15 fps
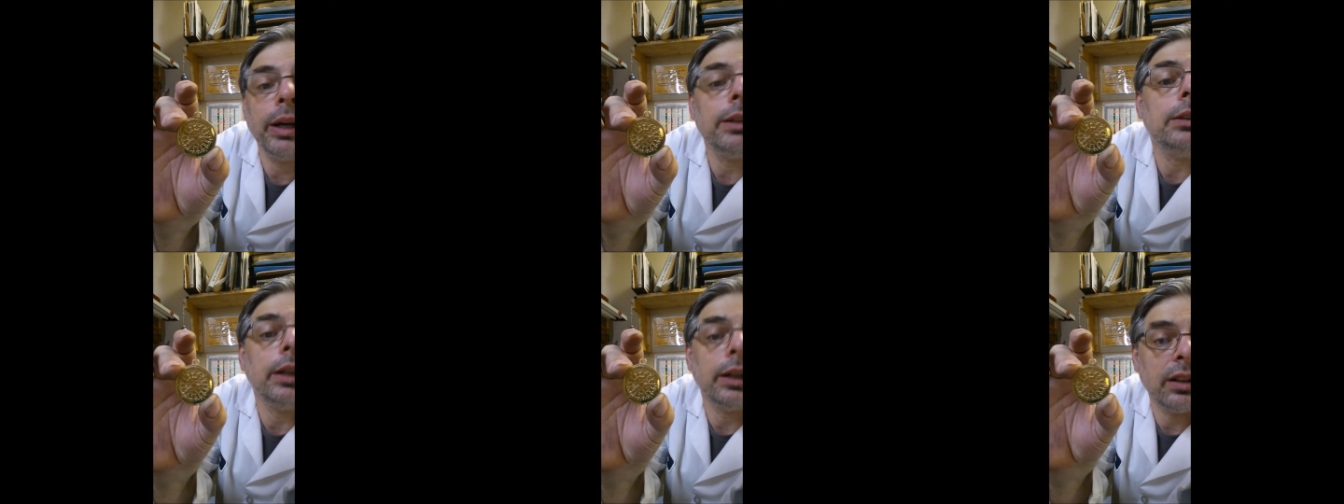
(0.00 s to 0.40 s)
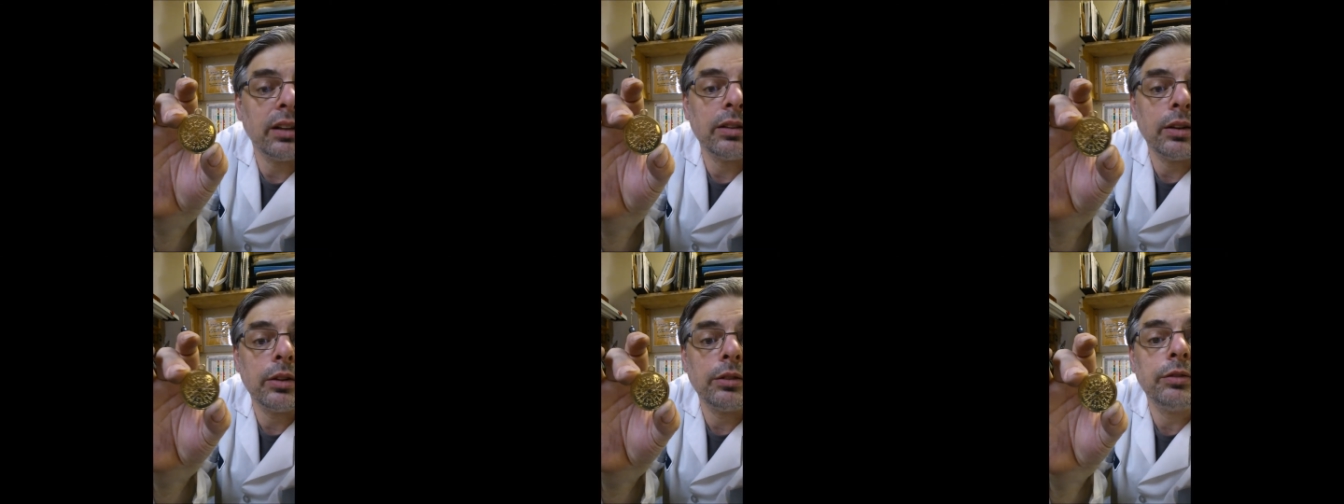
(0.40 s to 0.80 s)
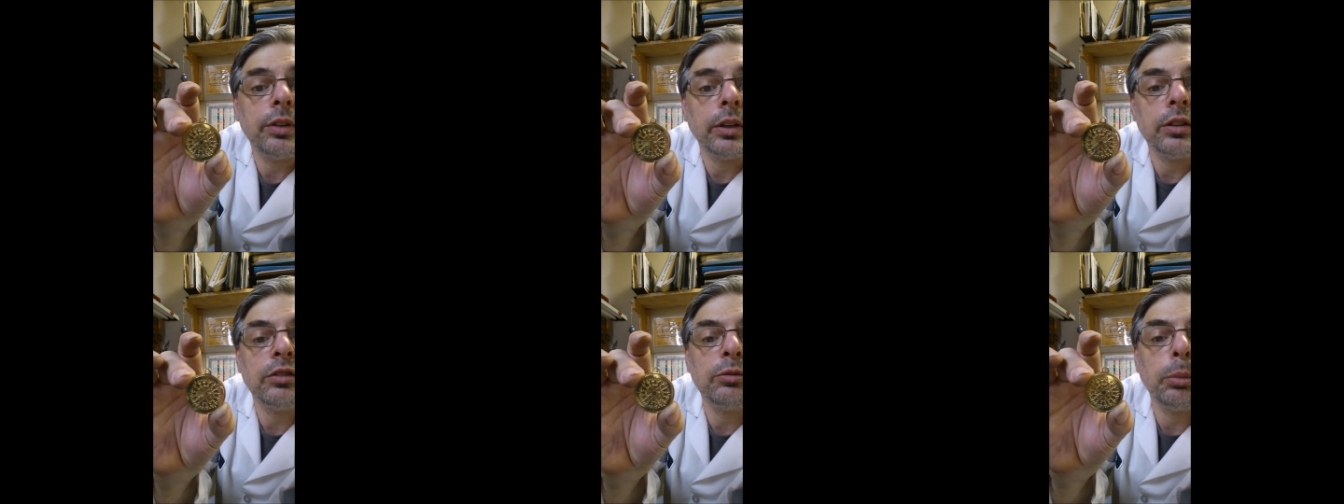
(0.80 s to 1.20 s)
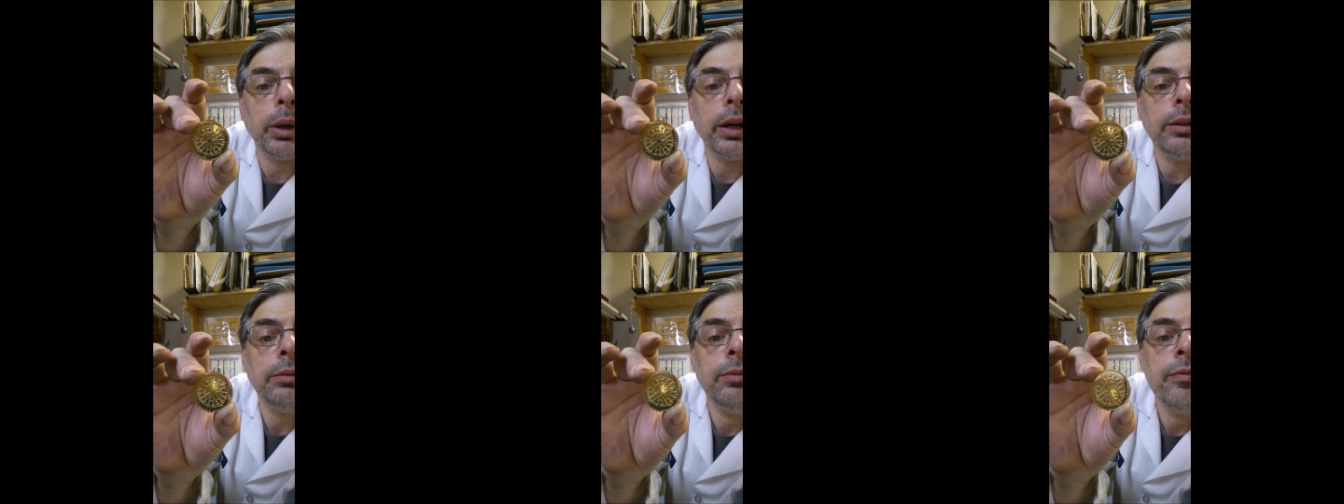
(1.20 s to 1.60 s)
by yet another friend of
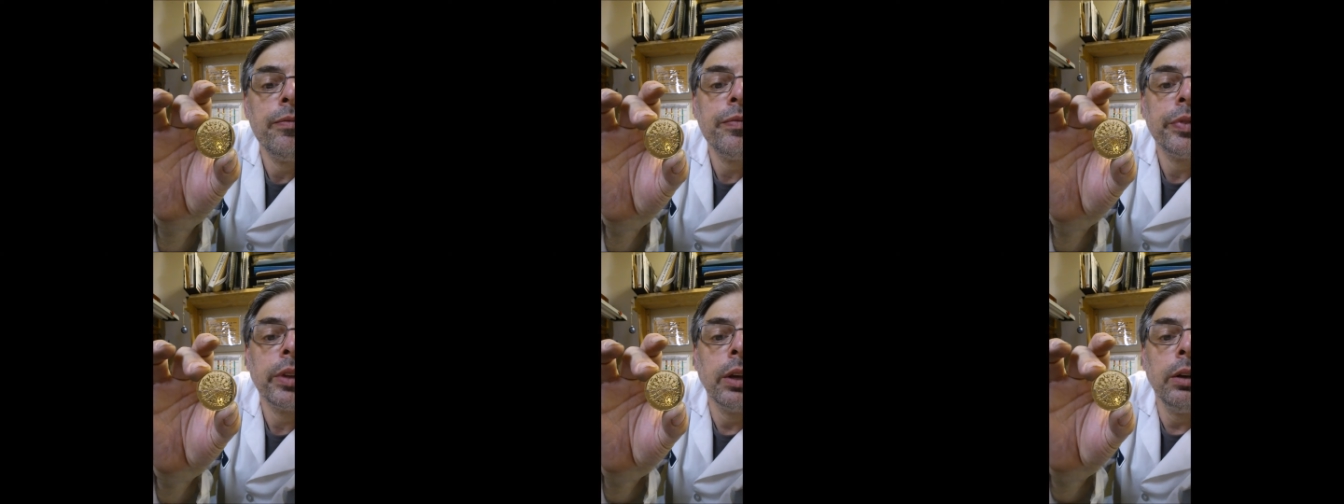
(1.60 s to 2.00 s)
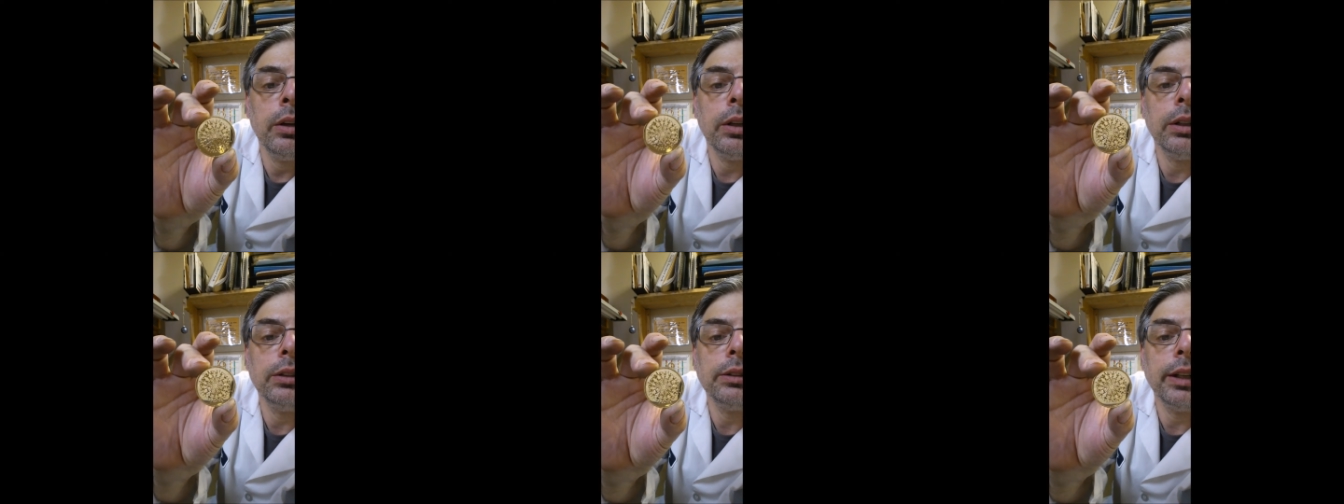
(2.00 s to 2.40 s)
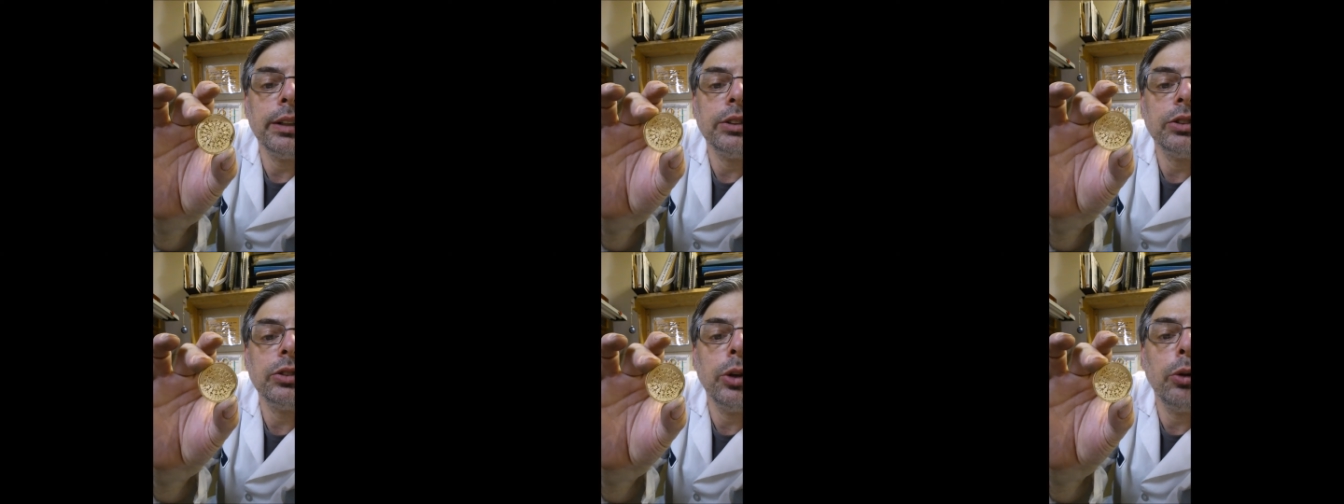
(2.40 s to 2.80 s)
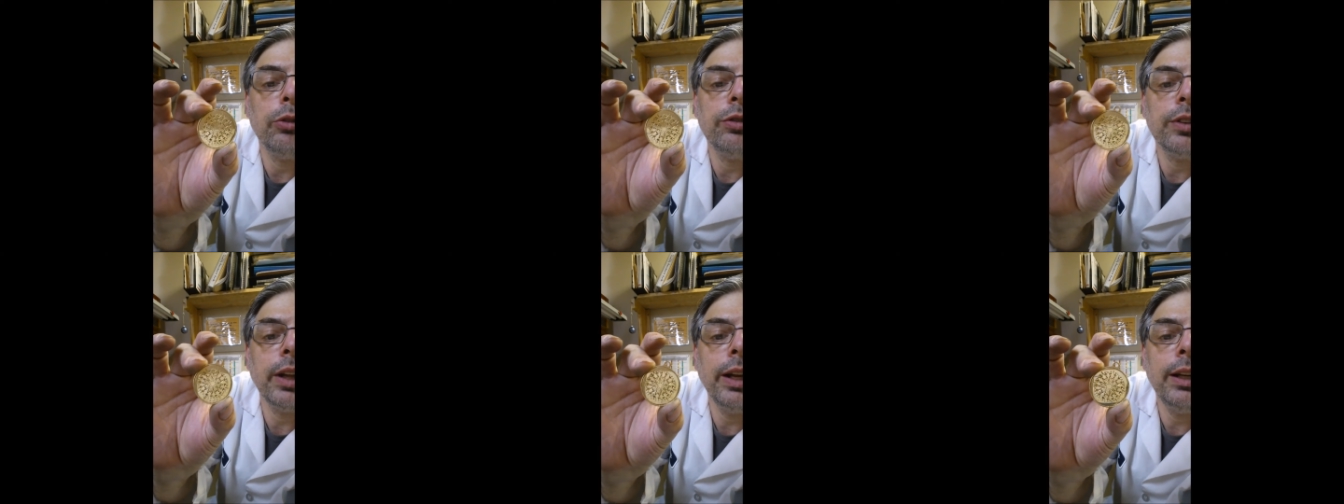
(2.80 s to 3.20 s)
mine. It is a
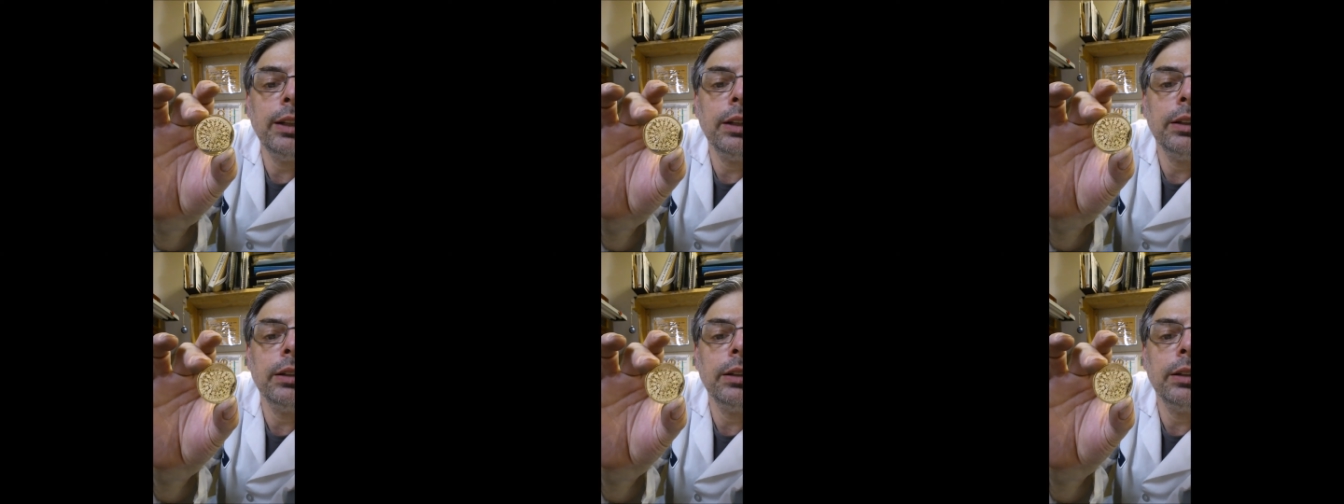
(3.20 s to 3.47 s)
snowflake